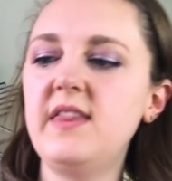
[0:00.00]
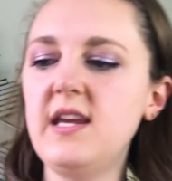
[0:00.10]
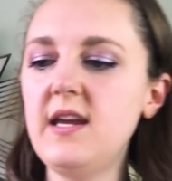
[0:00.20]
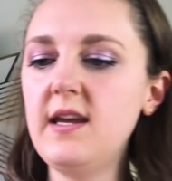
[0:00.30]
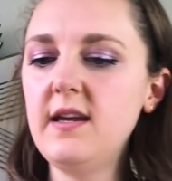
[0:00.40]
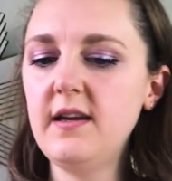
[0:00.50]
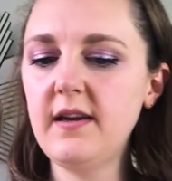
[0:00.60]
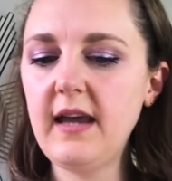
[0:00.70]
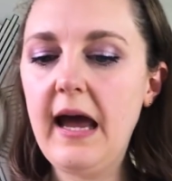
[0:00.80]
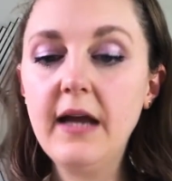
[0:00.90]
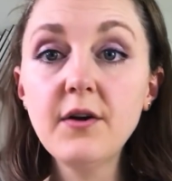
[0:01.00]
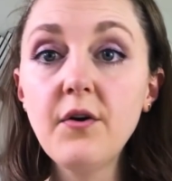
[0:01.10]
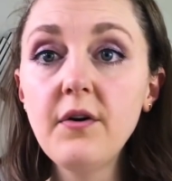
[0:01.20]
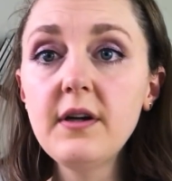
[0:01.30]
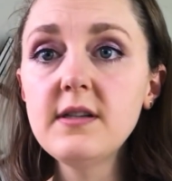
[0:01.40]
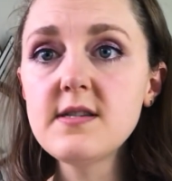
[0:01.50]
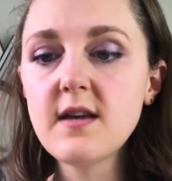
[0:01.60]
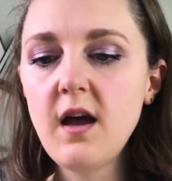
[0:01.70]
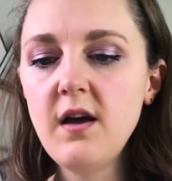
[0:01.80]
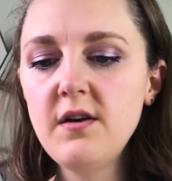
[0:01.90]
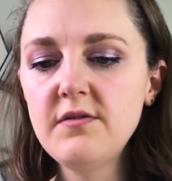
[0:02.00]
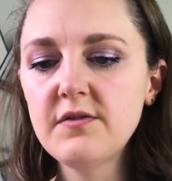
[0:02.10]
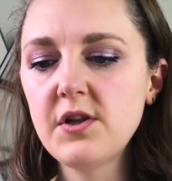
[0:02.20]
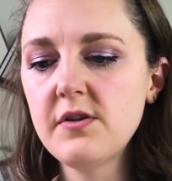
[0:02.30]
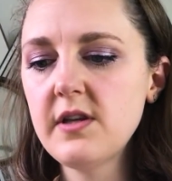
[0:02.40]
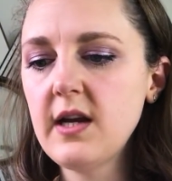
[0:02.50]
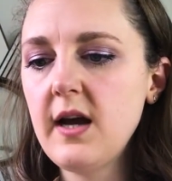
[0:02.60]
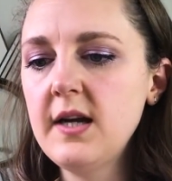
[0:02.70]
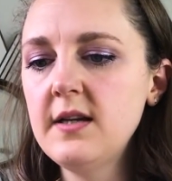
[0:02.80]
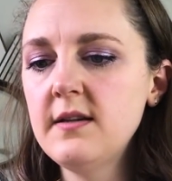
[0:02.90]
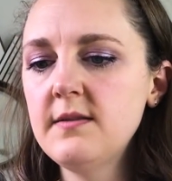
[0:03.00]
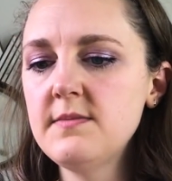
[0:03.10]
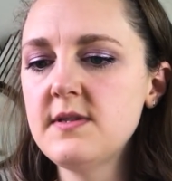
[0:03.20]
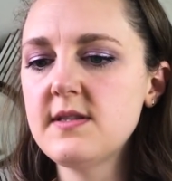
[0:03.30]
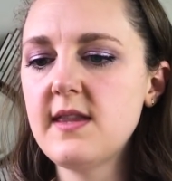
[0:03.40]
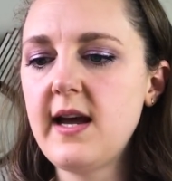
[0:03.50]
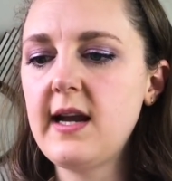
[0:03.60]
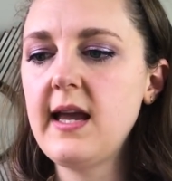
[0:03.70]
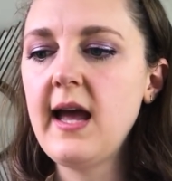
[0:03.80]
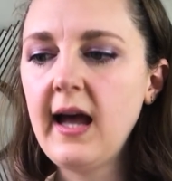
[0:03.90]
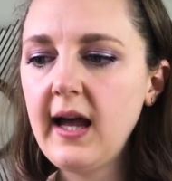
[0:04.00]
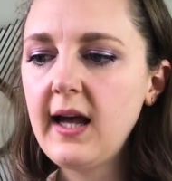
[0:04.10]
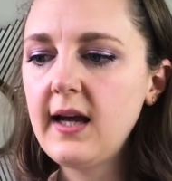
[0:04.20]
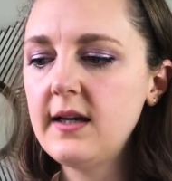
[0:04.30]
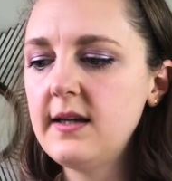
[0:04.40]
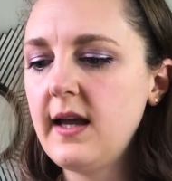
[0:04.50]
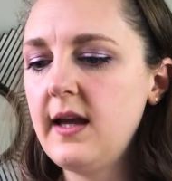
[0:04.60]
the categories of clothing items that I had,